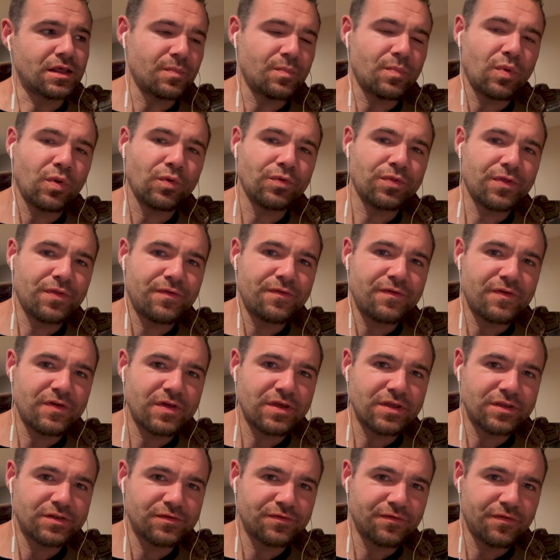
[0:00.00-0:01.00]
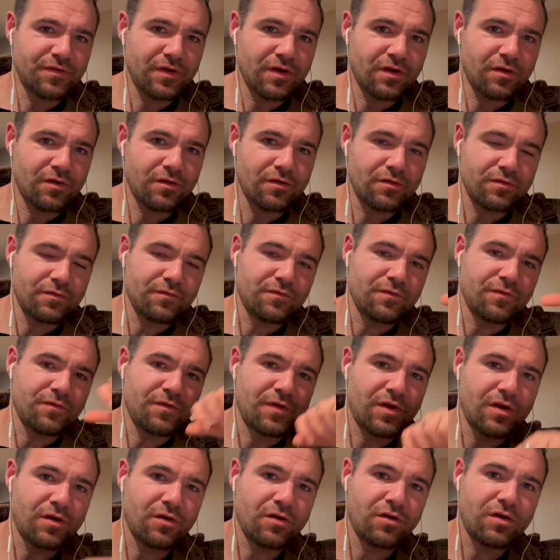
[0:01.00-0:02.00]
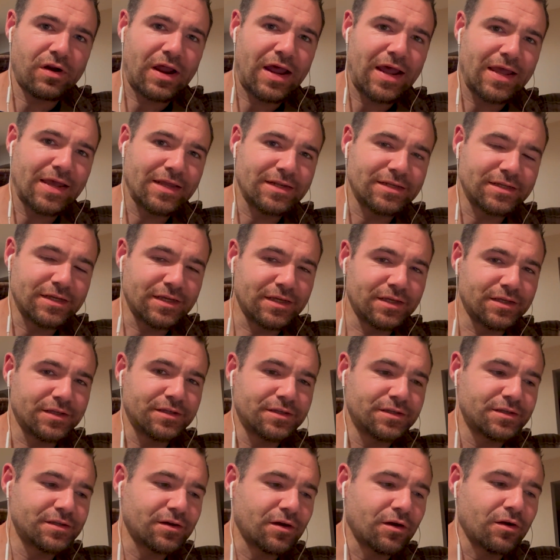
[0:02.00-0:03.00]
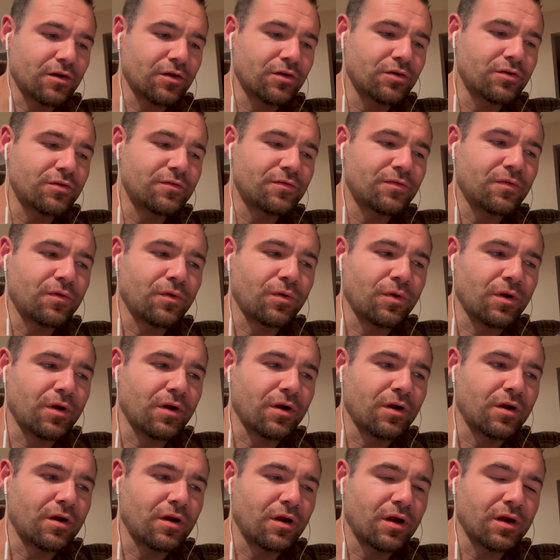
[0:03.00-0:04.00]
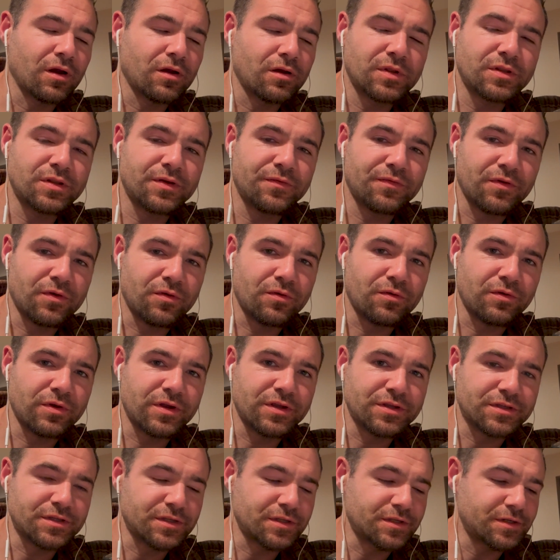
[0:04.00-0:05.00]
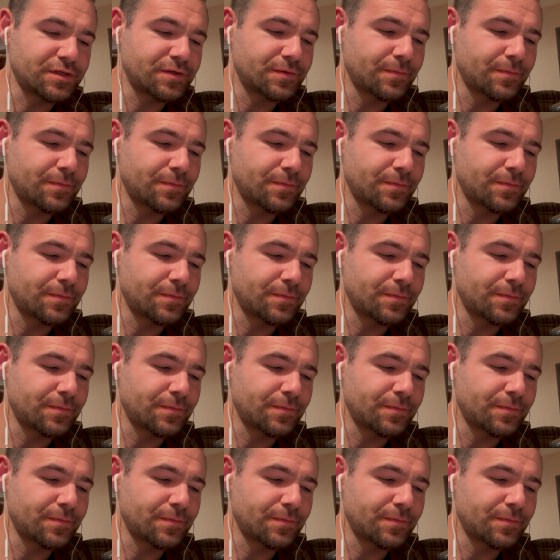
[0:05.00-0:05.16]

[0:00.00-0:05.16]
both of these varieties are good for different reasons.